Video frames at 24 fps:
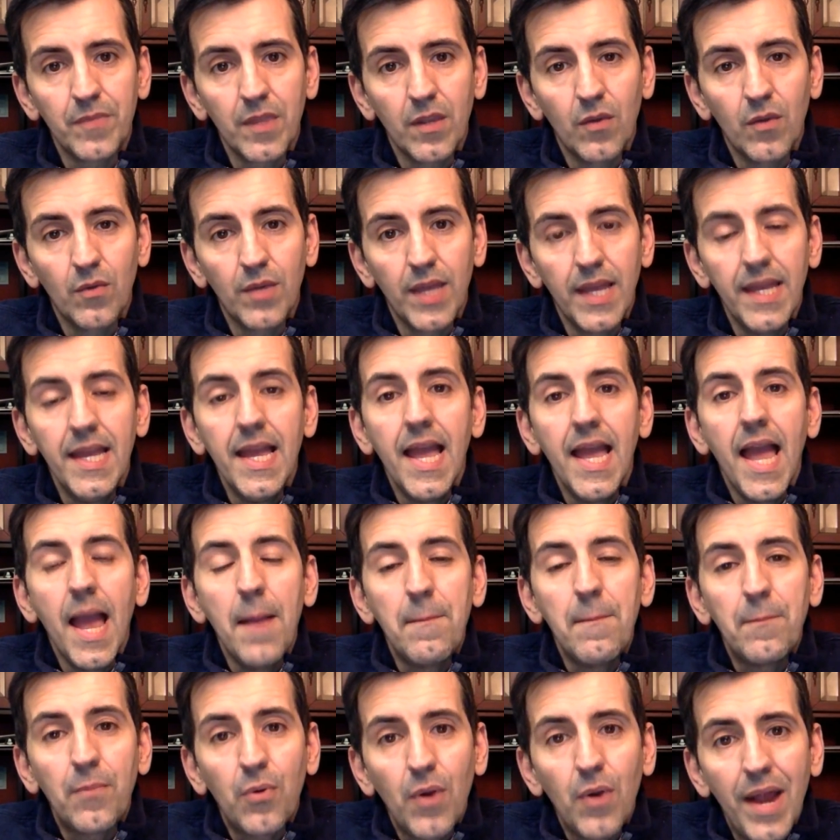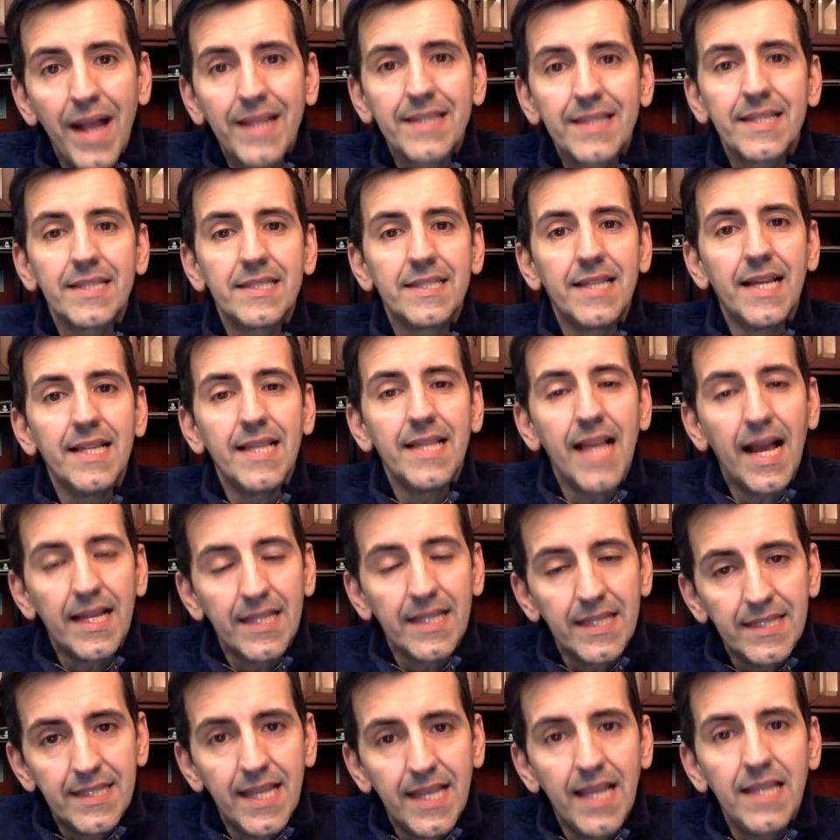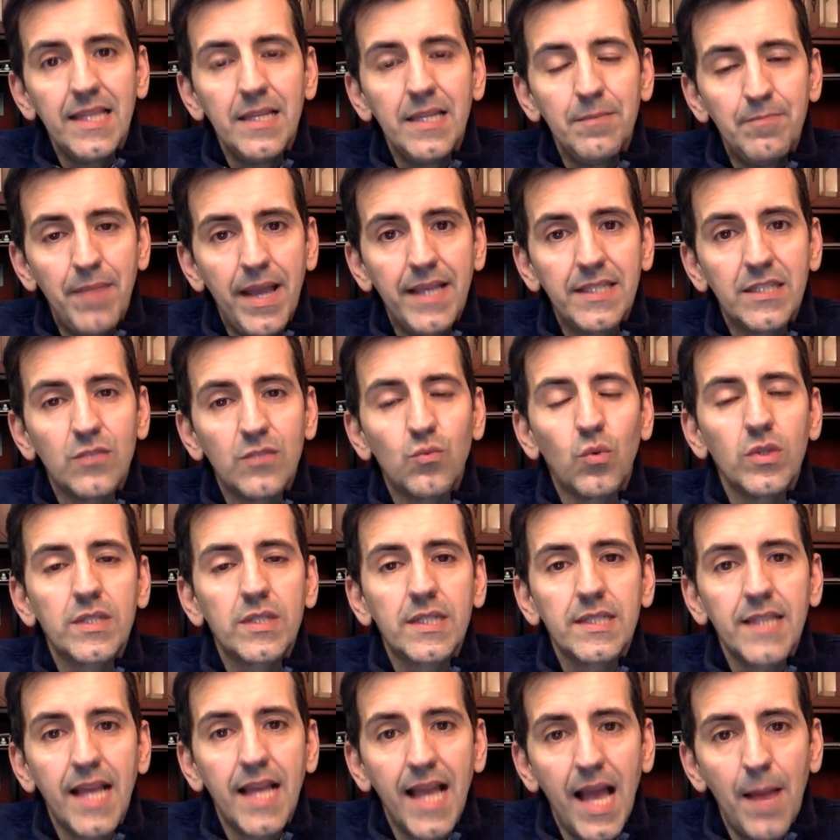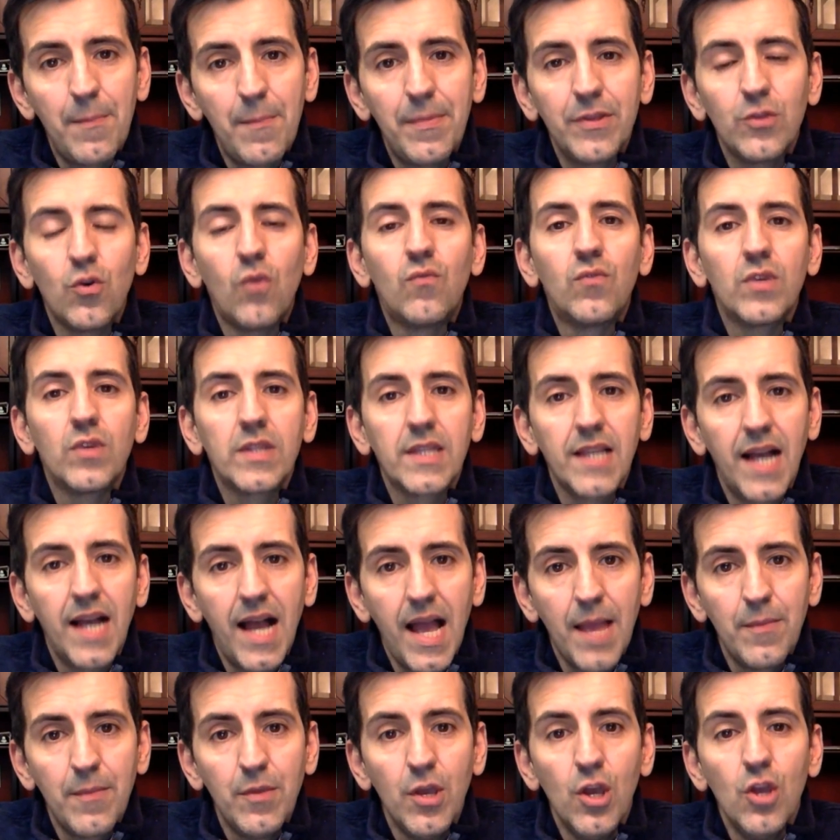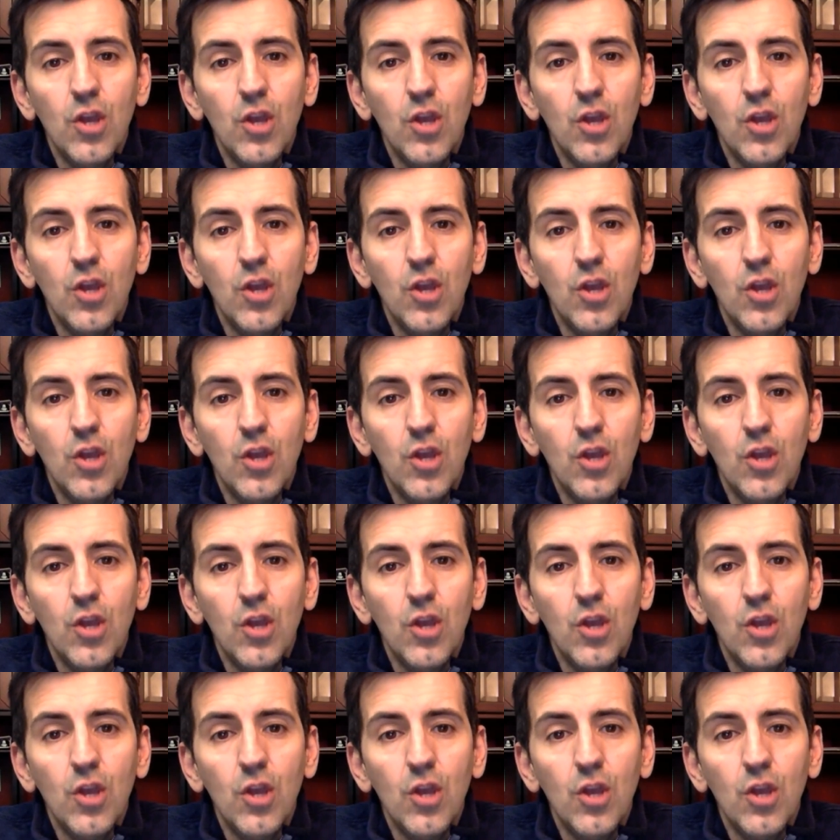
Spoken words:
Okay, and practice that on a daily basis. What's going to happen over time?